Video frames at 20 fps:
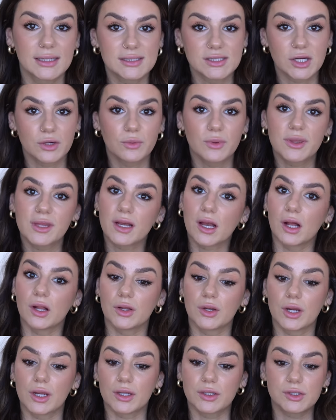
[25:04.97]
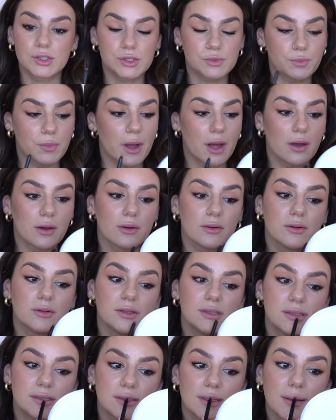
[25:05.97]
Let's start with the color
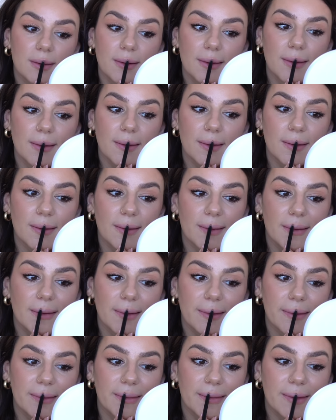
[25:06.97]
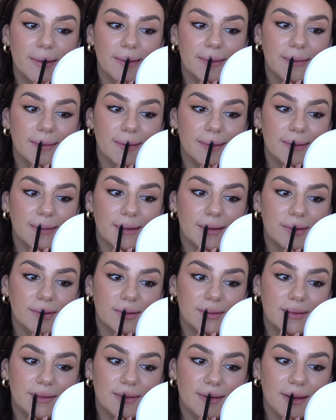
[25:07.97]
Exposed. And this is, I
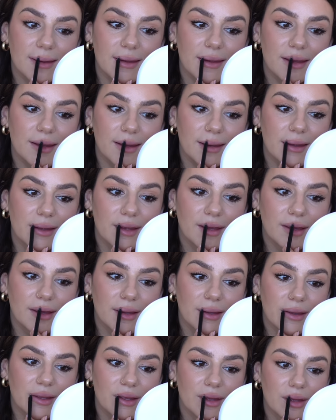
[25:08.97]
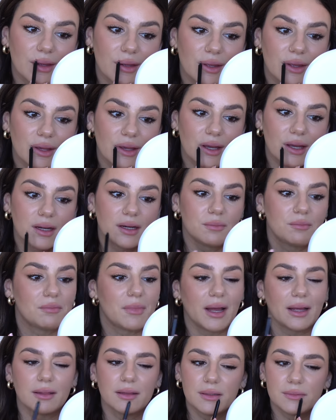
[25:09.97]
would say, kind of
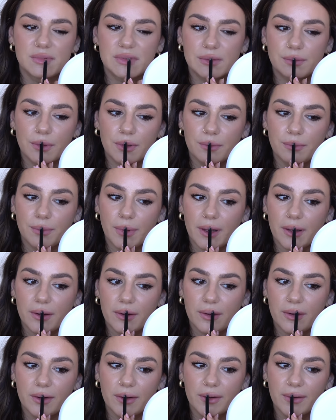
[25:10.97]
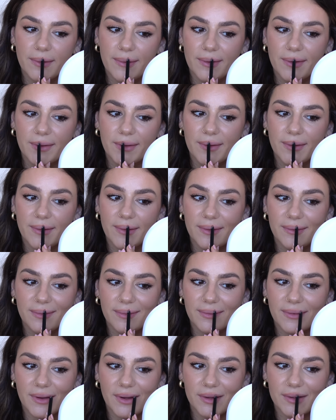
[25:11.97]
my lips, but better.
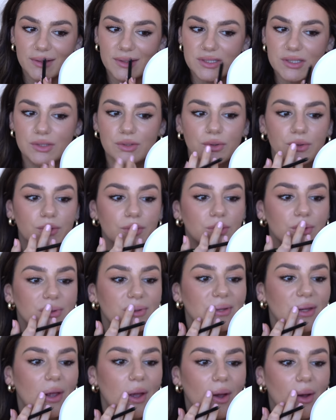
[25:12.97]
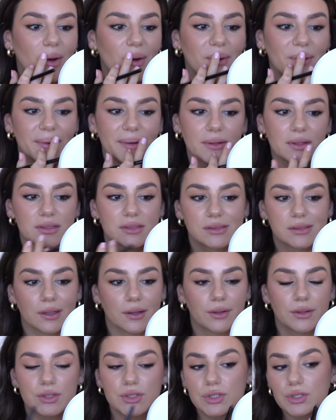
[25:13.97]
It's not too cool tone, it's
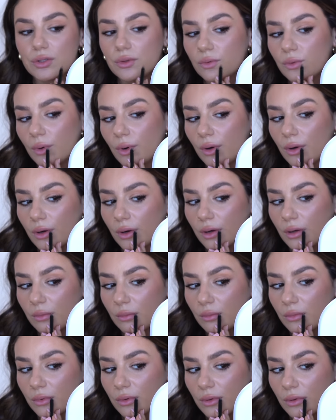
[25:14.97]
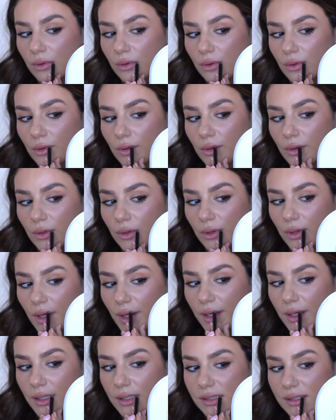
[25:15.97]
not too warm,
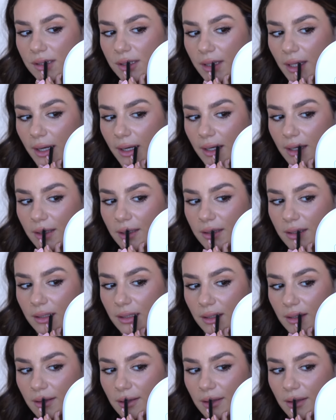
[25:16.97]
and it's light.